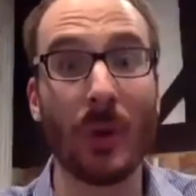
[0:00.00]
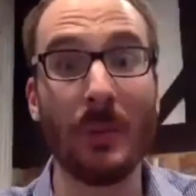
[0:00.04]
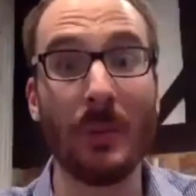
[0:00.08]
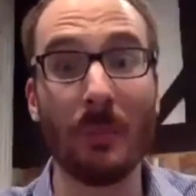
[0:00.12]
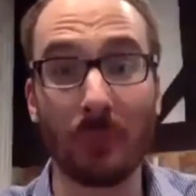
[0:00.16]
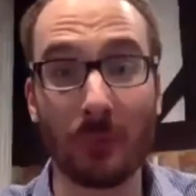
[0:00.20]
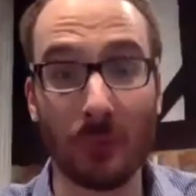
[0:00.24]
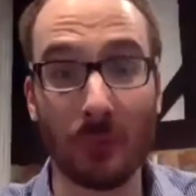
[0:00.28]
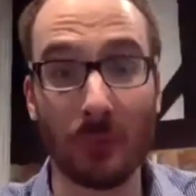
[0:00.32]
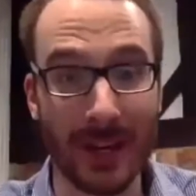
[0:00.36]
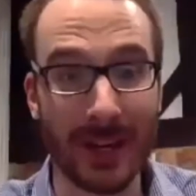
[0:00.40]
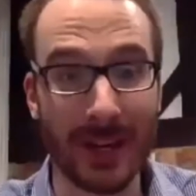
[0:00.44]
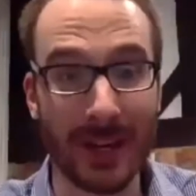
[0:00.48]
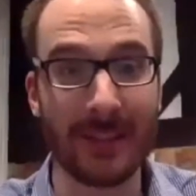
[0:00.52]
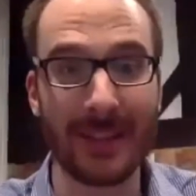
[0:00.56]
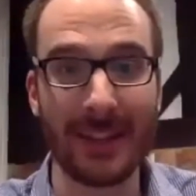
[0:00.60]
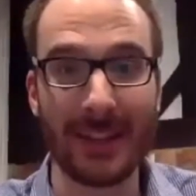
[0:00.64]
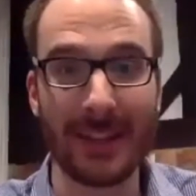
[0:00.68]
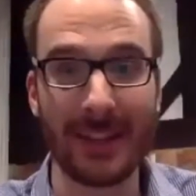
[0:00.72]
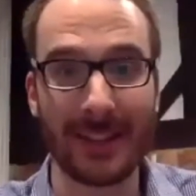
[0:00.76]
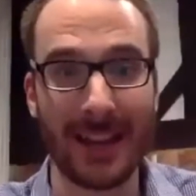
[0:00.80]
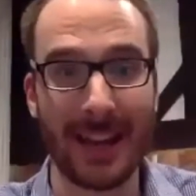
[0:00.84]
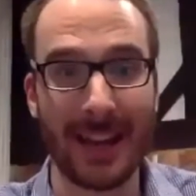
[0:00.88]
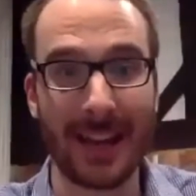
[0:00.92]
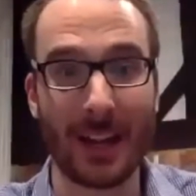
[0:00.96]
in bringing
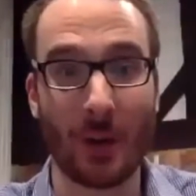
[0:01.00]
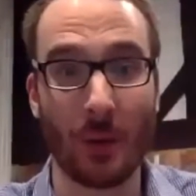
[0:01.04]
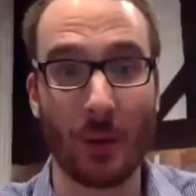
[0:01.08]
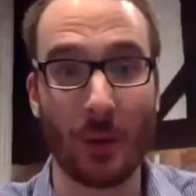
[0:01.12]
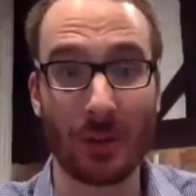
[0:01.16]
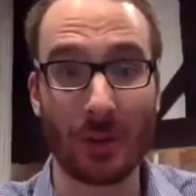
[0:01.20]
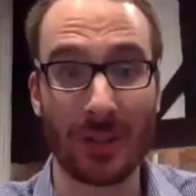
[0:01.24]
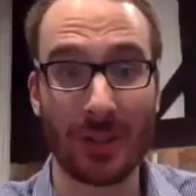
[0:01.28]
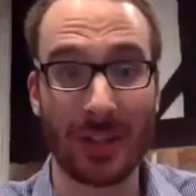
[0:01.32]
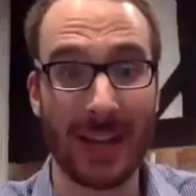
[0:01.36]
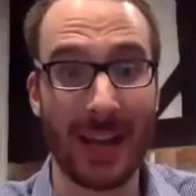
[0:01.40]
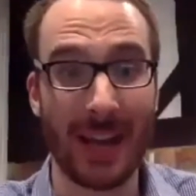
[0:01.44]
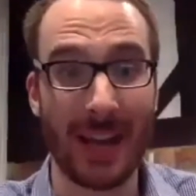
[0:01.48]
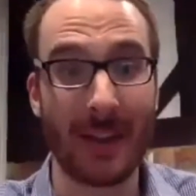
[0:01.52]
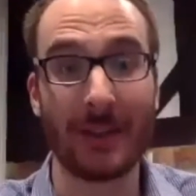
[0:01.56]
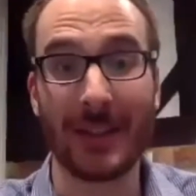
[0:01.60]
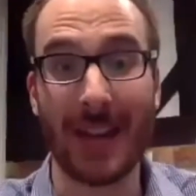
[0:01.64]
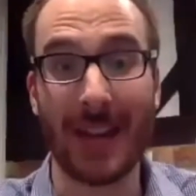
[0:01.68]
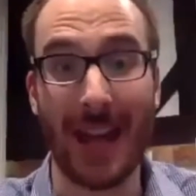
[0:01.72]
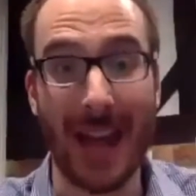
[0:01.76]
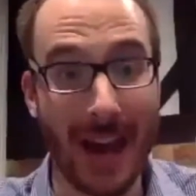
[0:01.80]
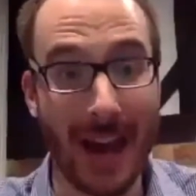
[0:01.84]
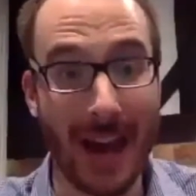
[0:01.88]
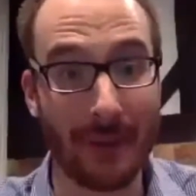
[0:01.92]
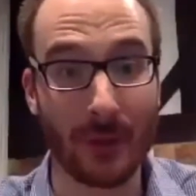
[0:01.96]
these stakeholders together to
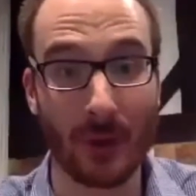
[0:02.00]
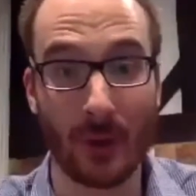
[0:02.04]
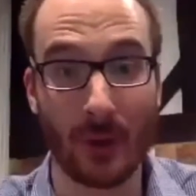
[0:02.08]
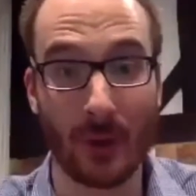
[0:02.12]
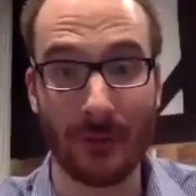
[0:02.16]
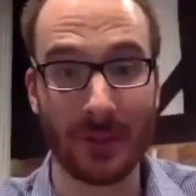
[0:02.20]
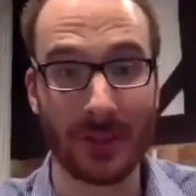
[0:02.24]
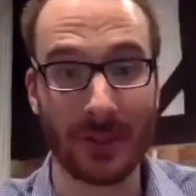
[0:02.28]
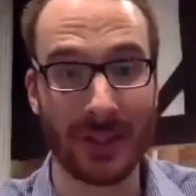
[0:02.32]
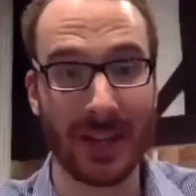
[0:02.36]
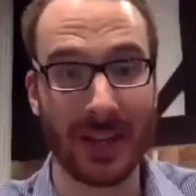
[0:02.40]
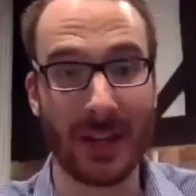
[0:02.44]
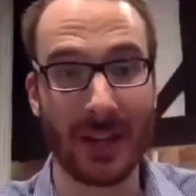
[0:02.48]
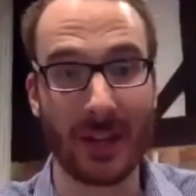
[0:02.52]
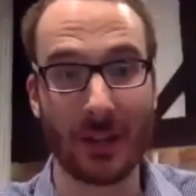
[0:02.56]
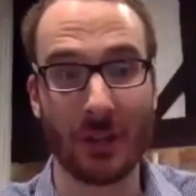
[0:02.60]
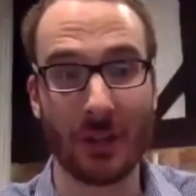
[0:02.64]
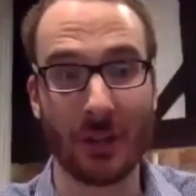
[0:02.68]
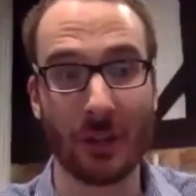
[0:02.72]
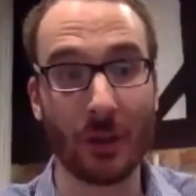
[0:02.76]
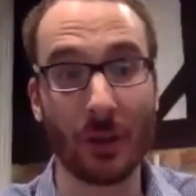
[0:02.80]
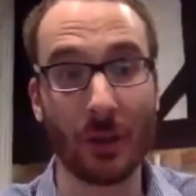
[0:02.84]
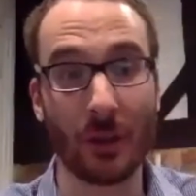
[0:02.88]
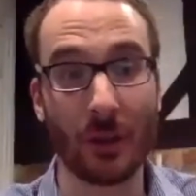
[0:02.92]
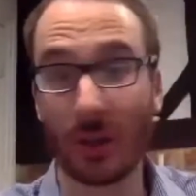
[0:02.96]
have
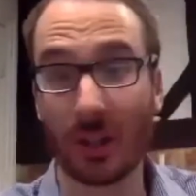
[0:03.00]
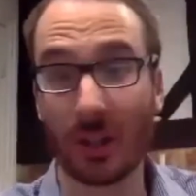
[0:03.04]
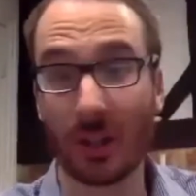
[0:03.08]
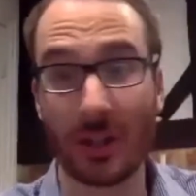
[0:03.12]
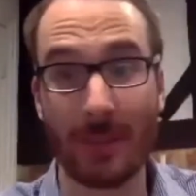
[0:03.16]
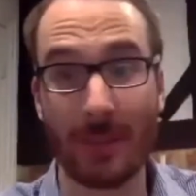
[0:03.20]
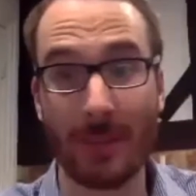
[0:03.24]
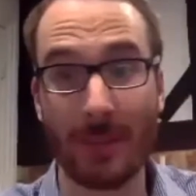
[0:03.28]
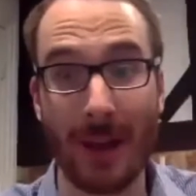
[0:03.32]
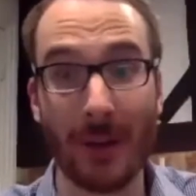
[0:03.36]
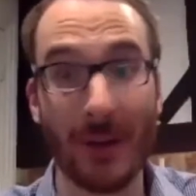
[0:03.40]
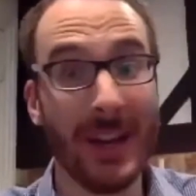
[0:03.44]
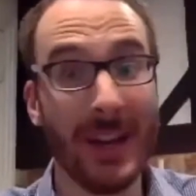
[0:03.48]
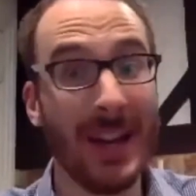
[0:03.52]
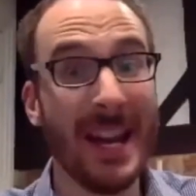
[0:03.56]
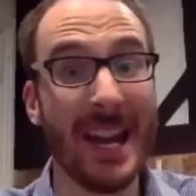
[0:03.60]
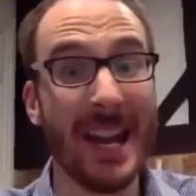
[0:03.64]
conversations, not just about